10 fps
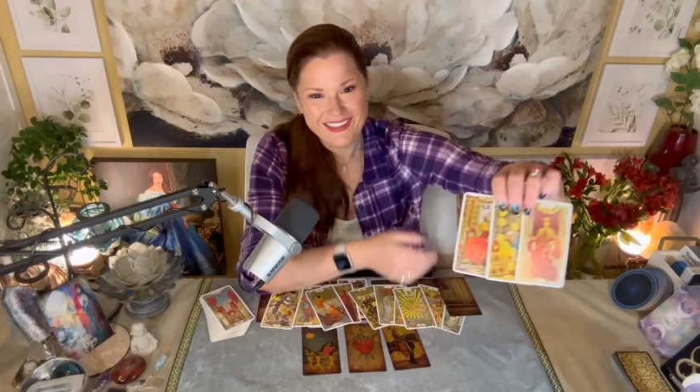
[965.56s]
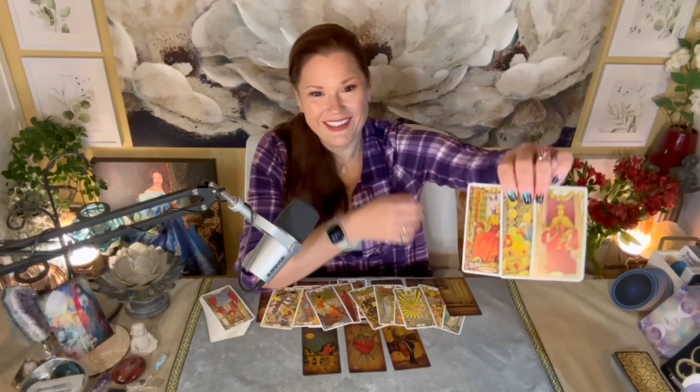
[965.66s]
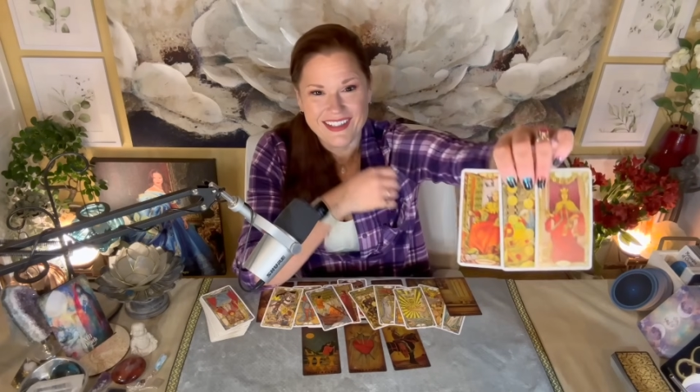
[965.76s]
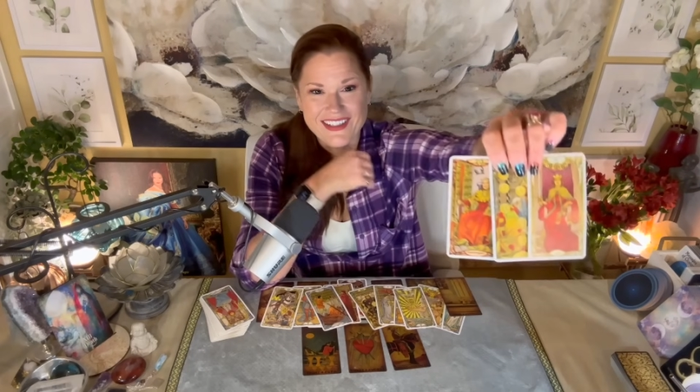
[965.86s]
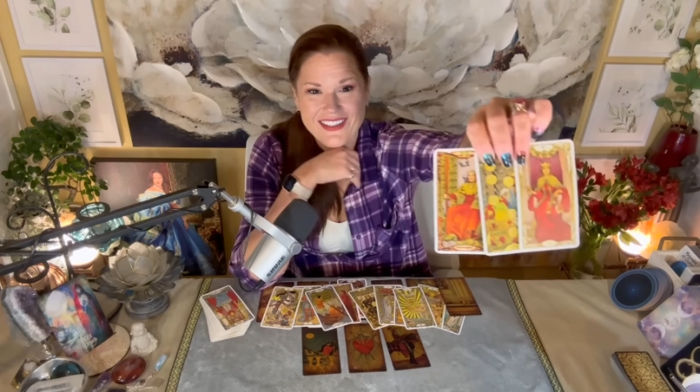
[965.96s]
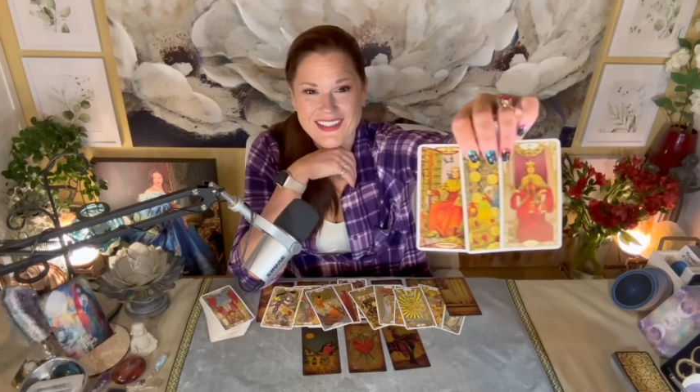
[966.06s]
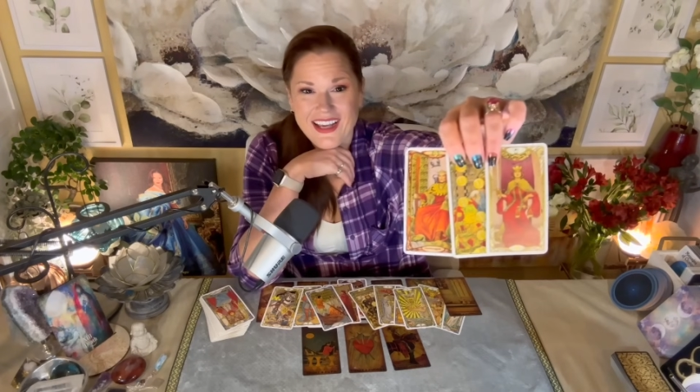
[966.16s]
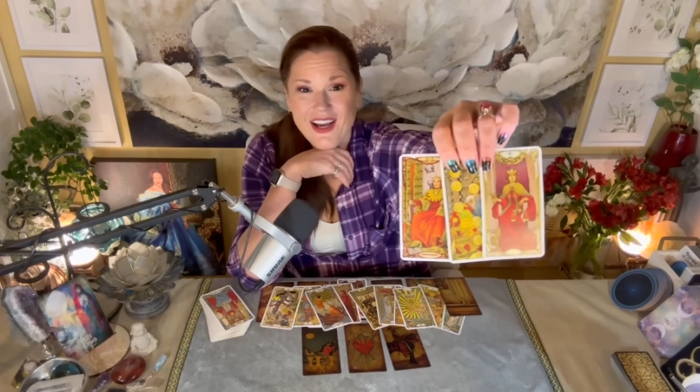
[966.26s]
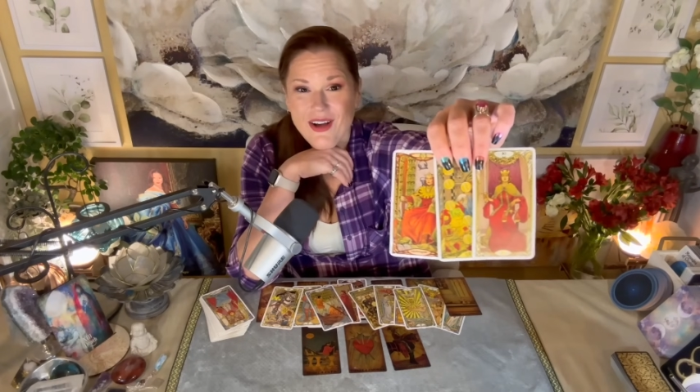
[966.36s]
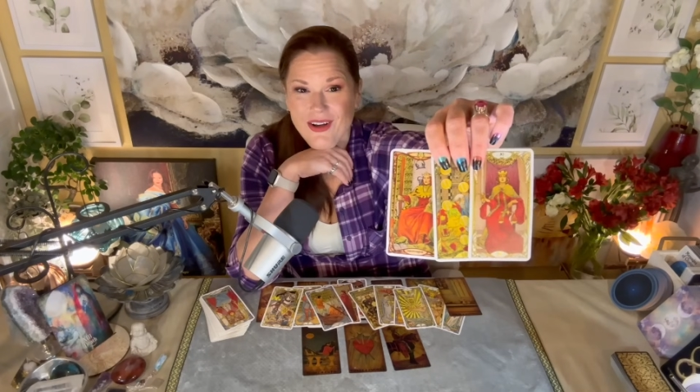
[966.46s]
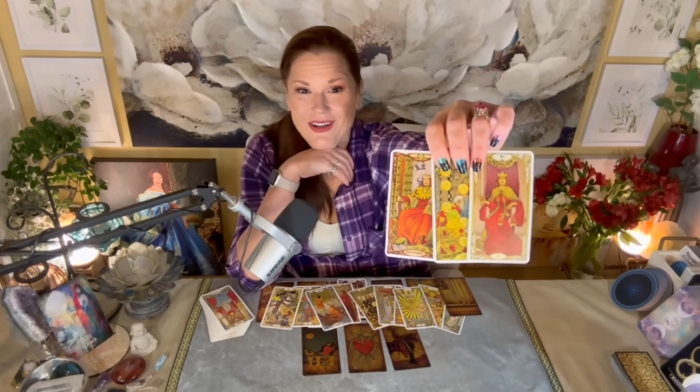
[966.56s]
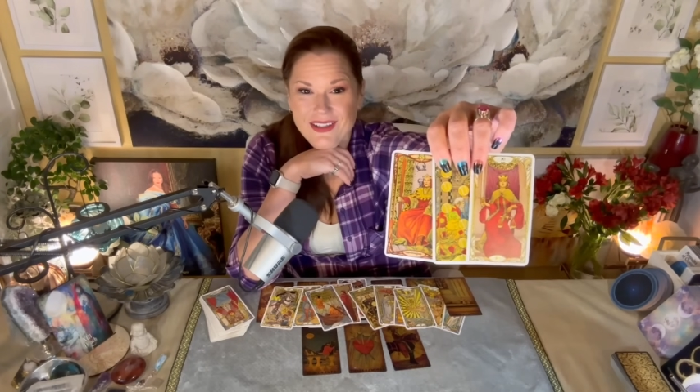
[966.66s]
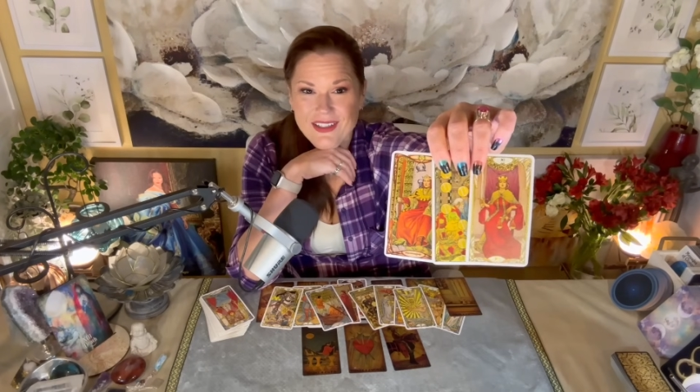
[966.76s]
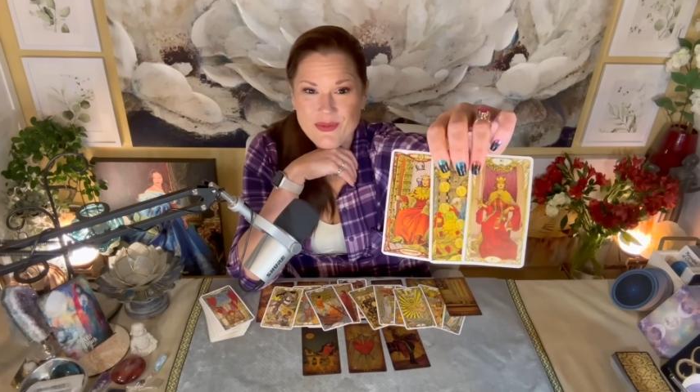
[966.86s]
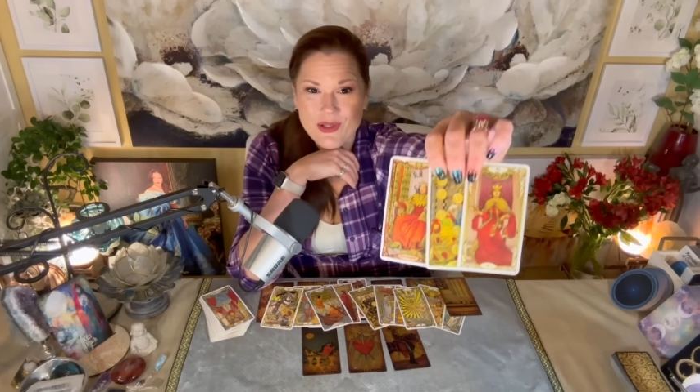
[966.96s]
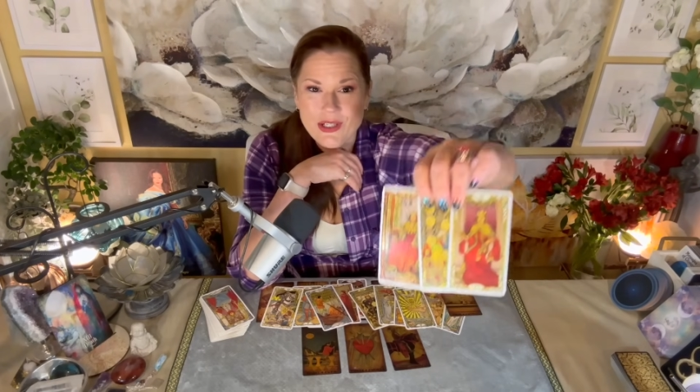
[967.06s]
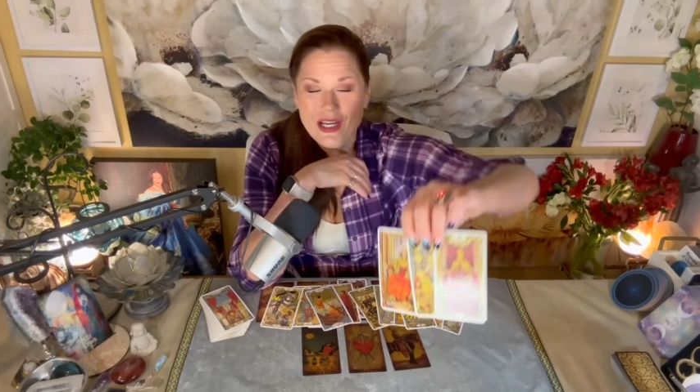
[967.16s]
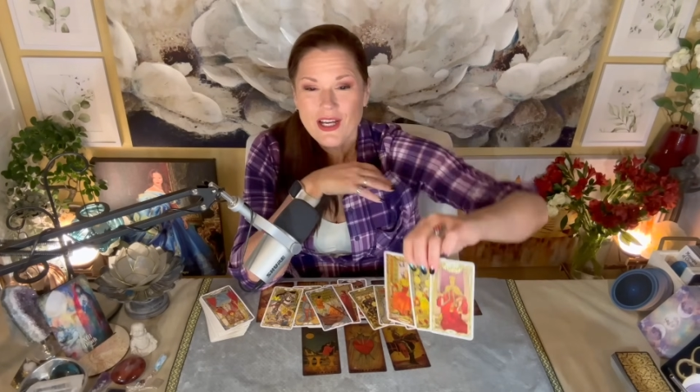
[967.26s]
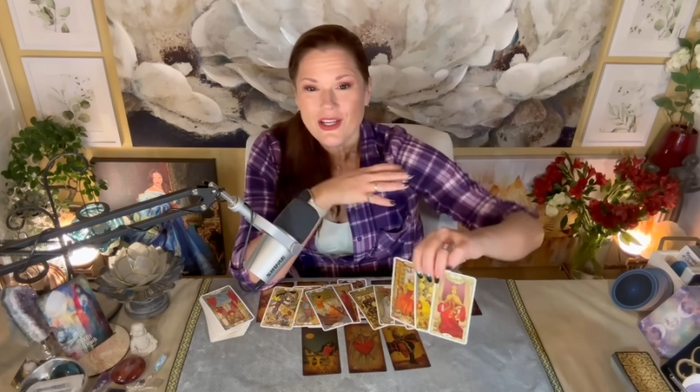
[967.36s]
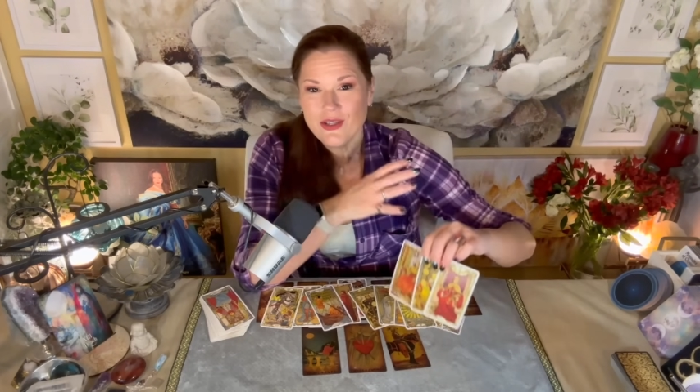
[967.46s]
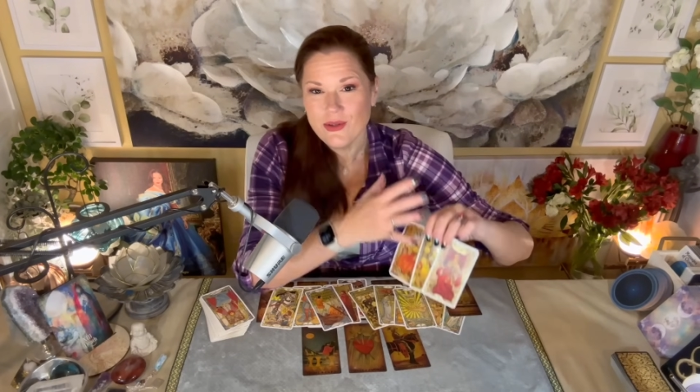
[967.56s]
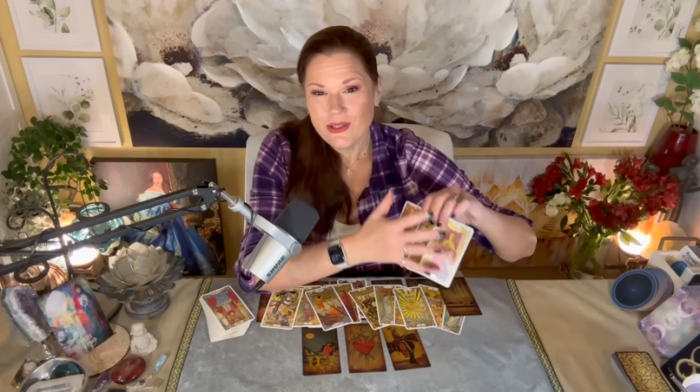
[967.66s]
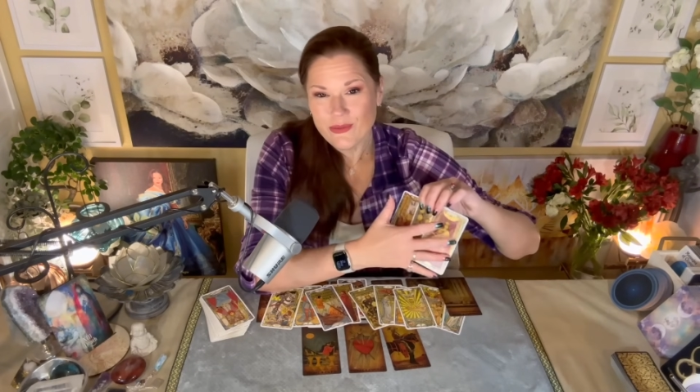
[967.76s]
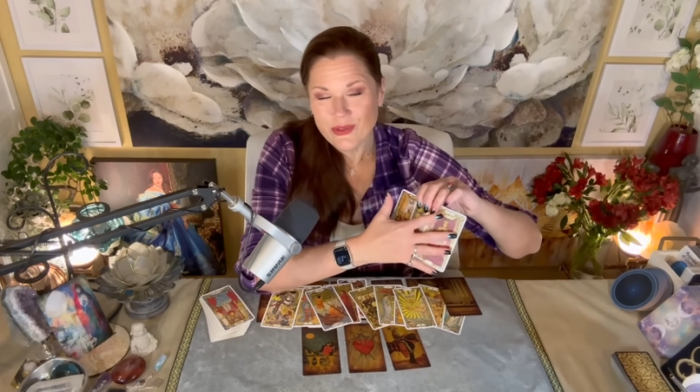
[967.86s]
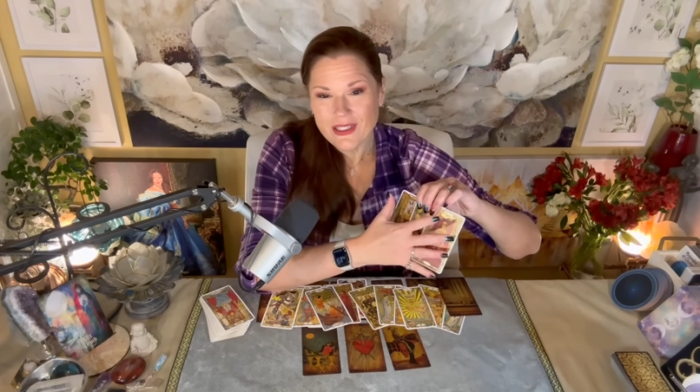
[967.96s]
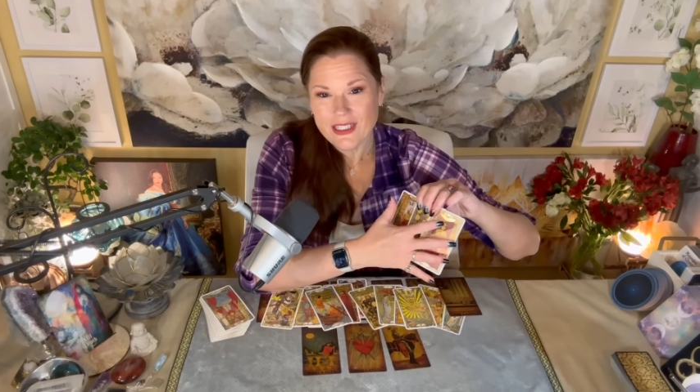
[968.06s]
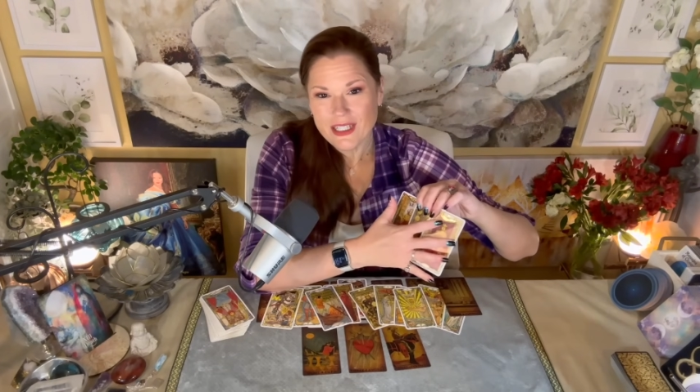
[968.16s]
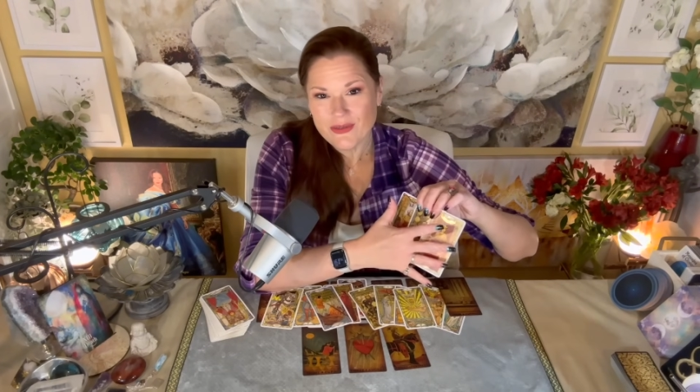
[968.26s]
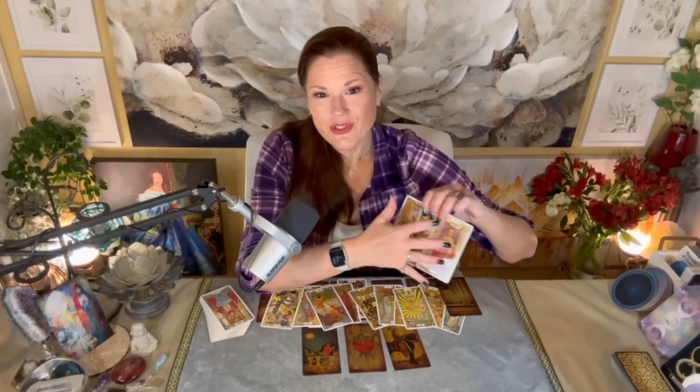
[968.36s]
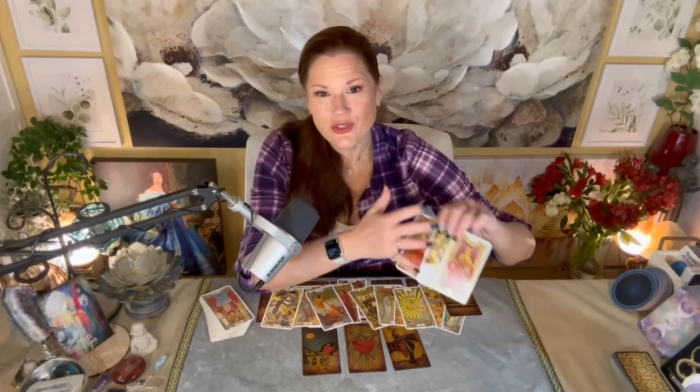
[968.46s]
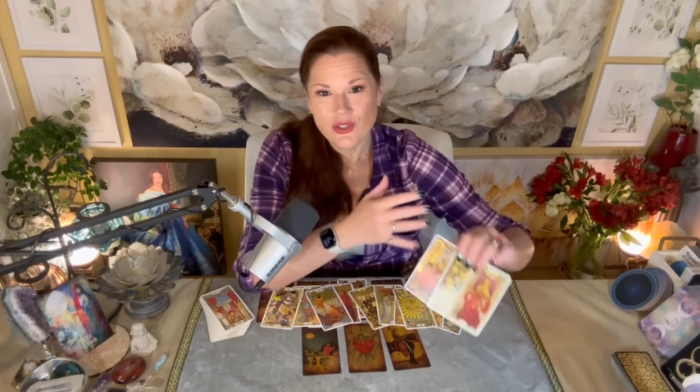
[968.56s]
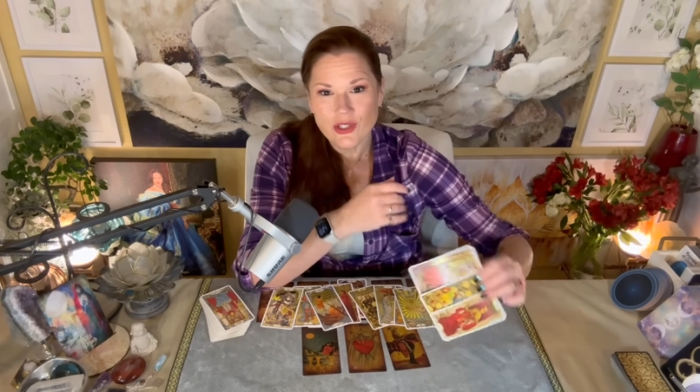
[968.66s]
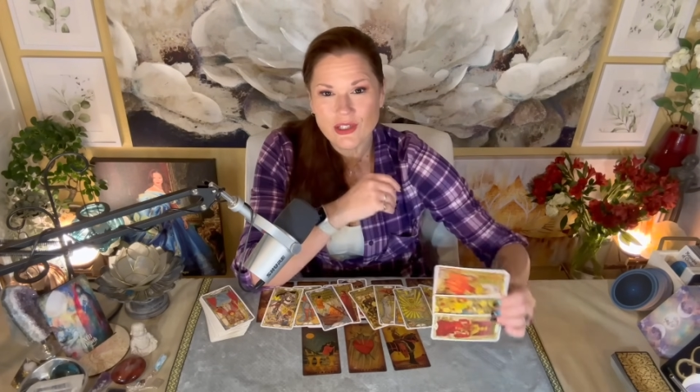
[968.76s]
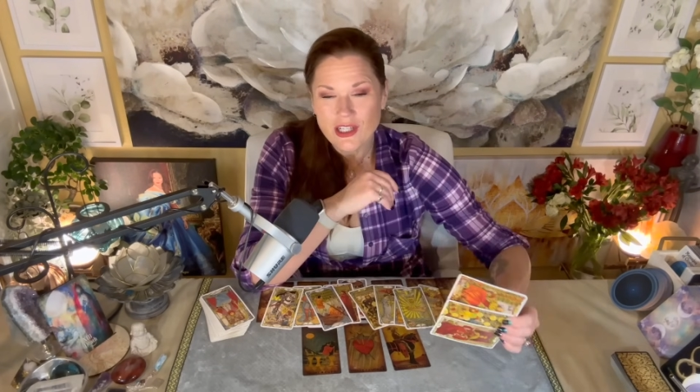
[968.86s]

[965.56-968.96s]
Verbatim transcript: because it, all is well. You really have a strong,